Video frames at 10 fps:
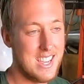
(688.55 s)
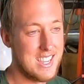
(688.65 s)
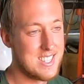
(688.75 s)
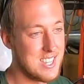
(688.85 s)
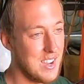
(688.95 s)

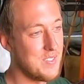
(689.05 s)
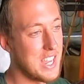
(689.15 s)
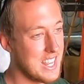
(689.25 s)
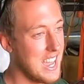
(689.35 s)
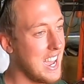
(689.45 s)

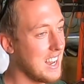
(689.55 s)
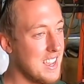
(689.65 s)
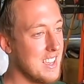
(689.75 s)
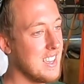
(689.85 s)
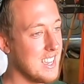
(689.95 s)
something that
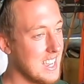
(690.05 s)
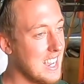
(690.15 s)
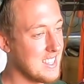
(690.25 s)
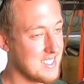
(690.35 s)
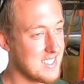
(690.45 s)

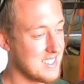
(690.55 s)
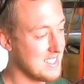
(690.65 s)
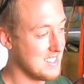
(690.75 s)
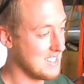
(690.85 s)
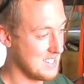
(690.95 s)
is
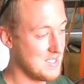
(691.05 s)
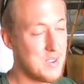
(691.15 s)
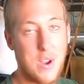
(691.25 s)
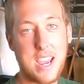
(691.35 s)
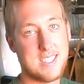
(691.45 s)

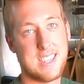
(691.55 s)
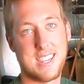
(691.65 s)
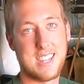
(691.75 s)
crazy.